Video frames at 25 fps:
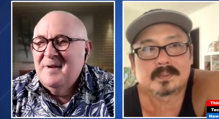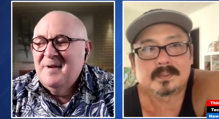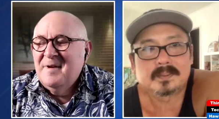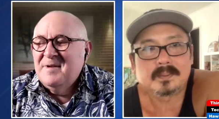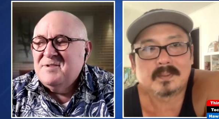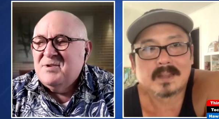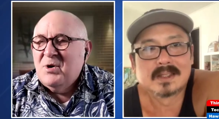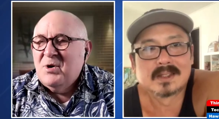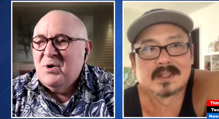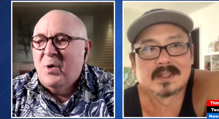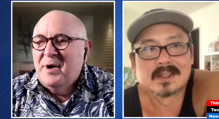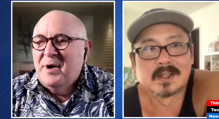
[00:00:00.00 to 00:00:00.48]
Speaker 1: So,
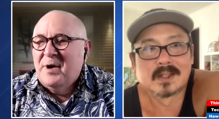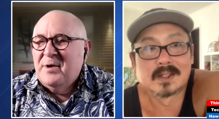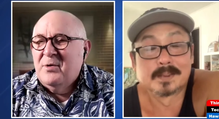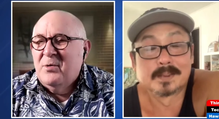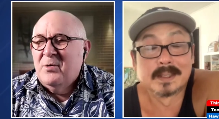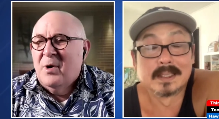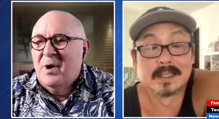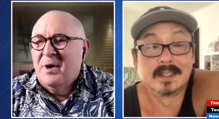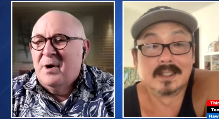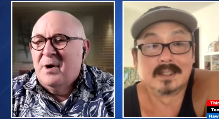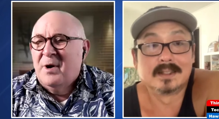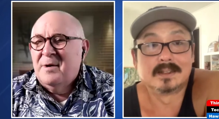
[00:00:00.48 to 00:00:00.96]
so are you
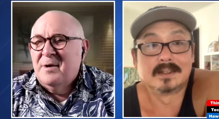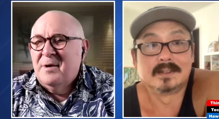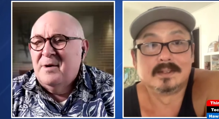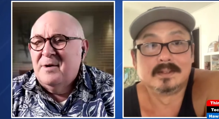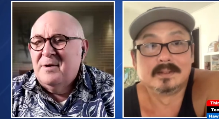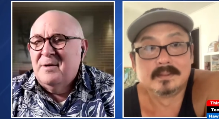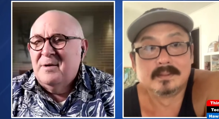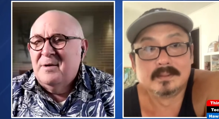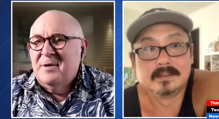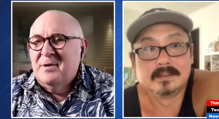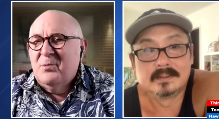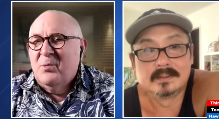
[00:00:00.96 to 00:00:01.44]
on are
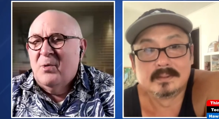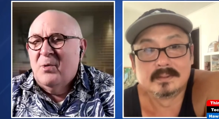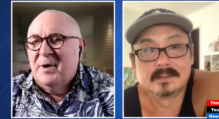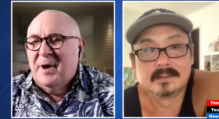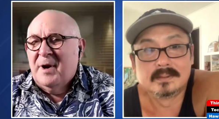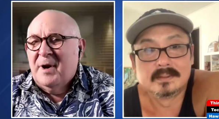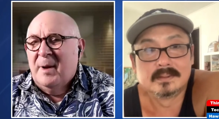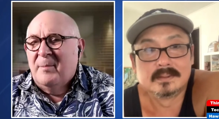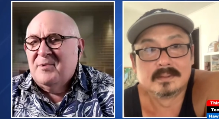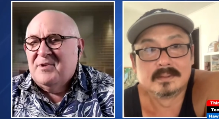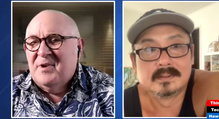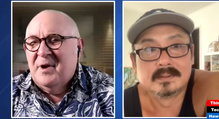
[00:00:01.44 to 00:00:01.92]
you on
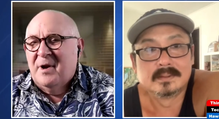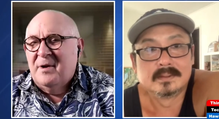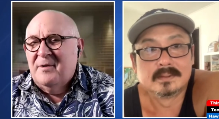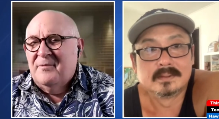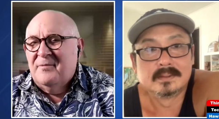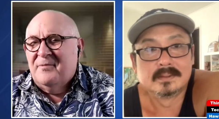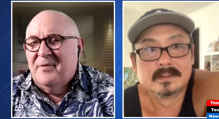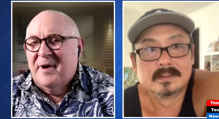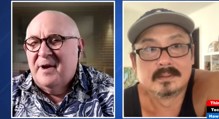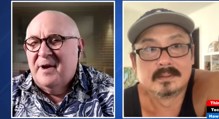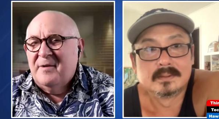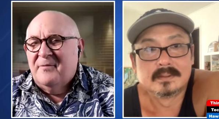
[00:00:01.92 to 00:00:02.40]
Amazon? If I
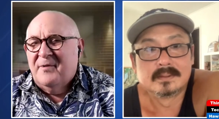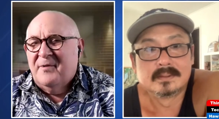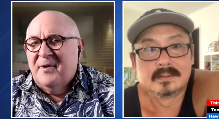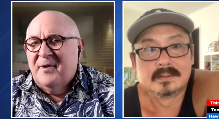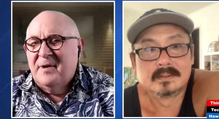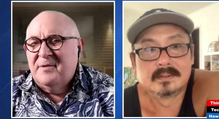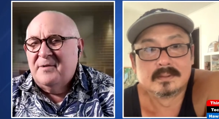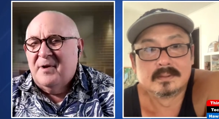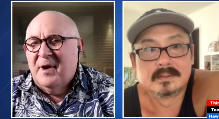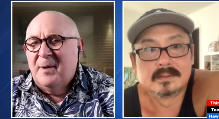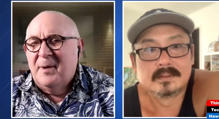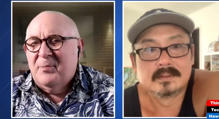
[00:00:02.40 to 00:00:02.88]
if I
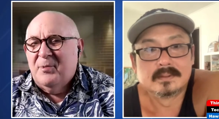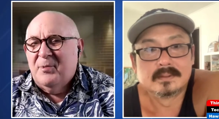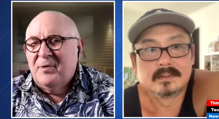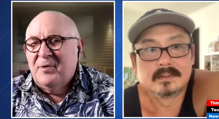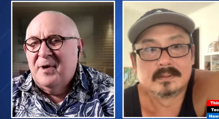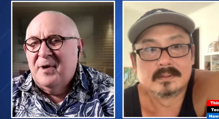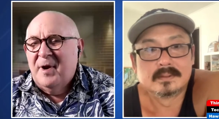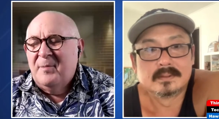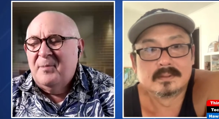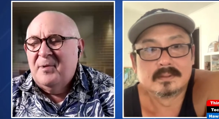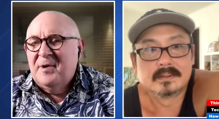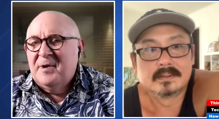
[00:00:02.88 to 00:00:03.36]
type your
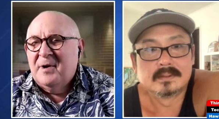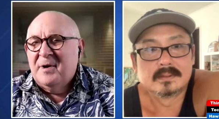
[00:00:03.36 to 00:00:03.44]
name in